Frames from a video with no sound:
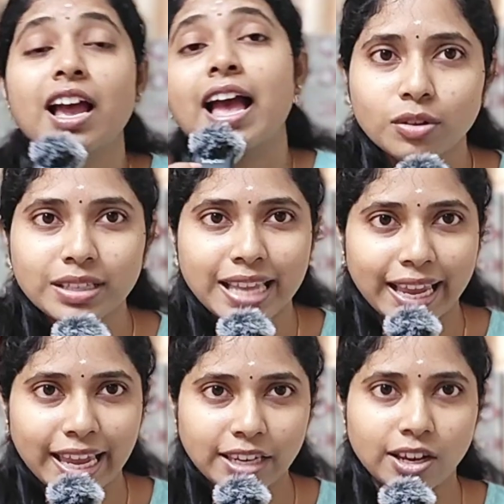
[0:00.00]
also in
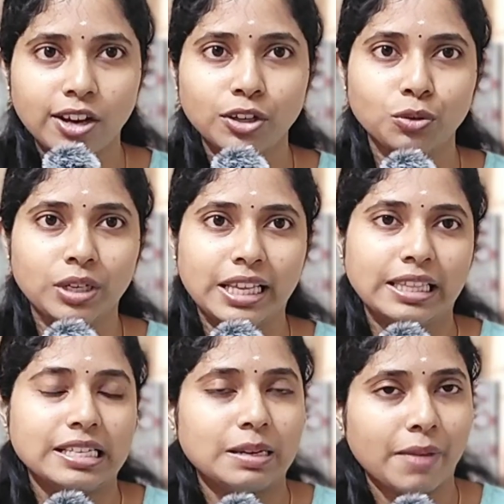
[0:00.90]
second year you need
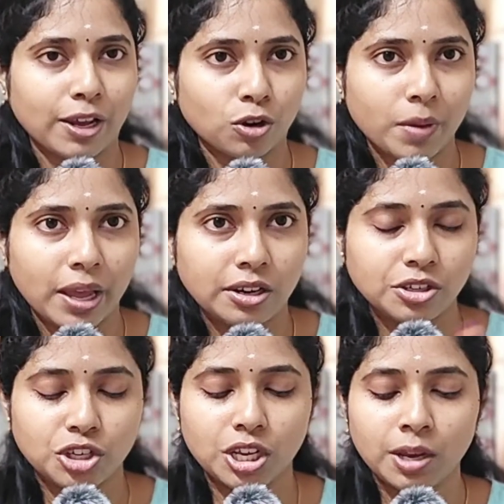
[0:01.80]
this in
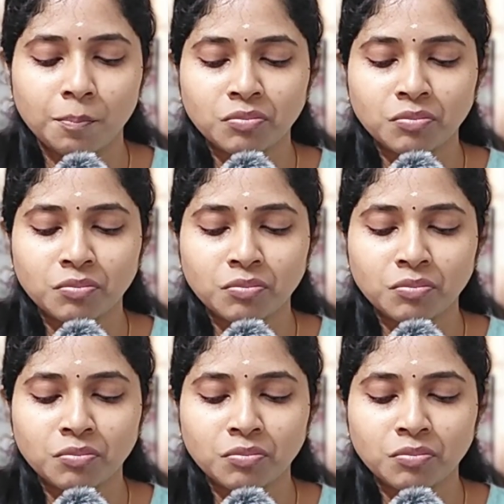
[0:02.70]
microbiology